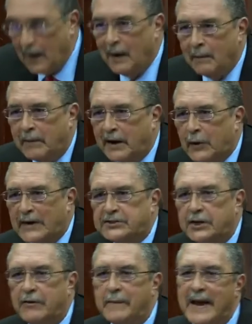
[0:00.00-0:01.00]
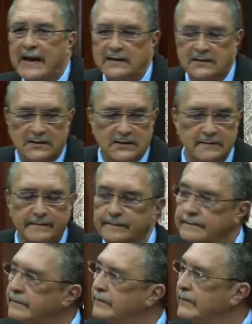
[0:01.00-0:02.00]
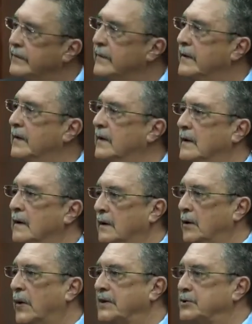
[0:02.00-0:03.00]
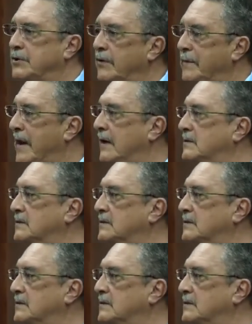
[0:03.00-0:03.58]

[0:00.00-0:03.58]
But the question remains. The question remains.